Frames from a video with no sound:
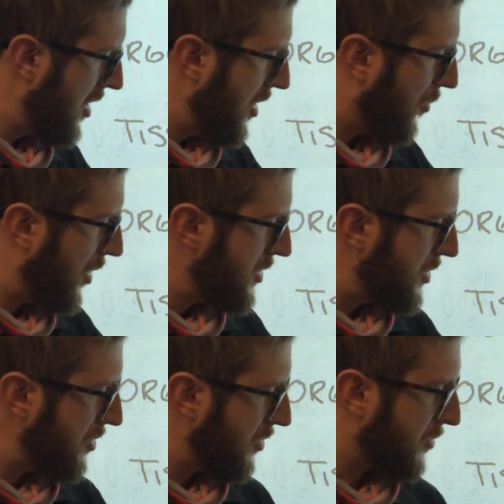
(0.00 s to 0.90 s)
1,
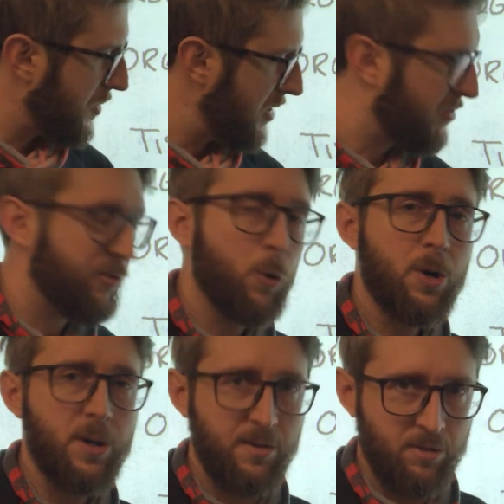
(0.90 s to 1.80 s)
2, 3, 4
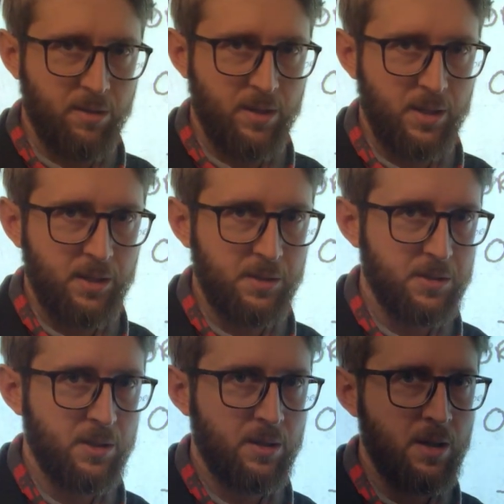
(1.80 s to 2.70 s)
different
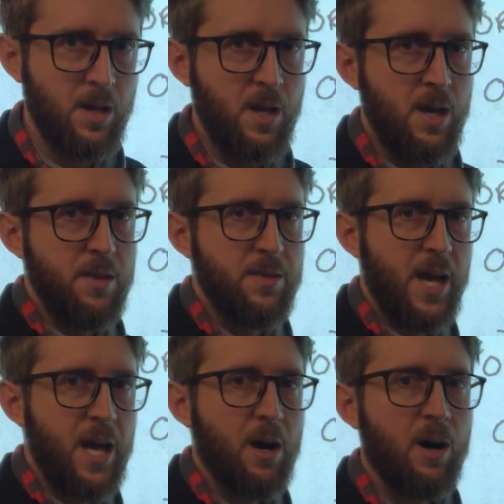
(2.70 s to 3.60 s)
things
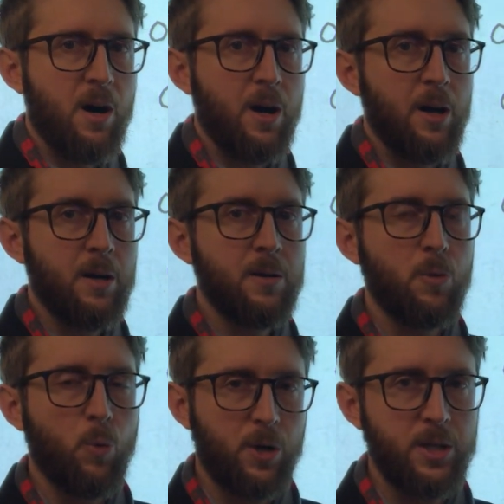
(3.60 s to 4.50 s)
that are
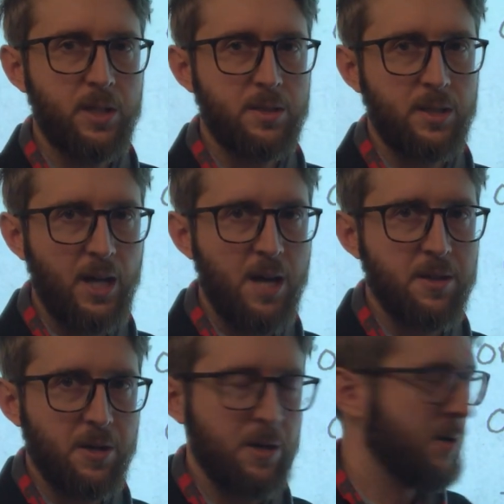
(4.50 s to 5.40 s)
working
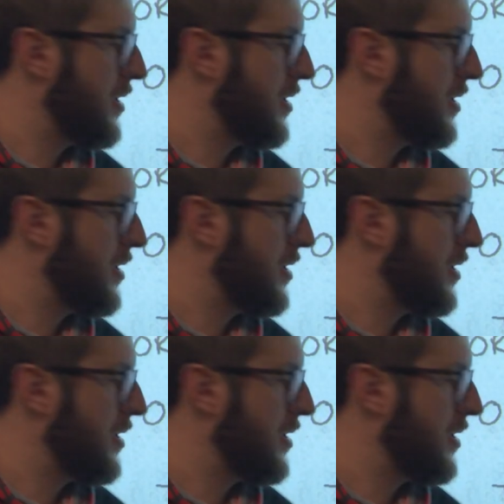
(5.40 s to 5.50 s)
together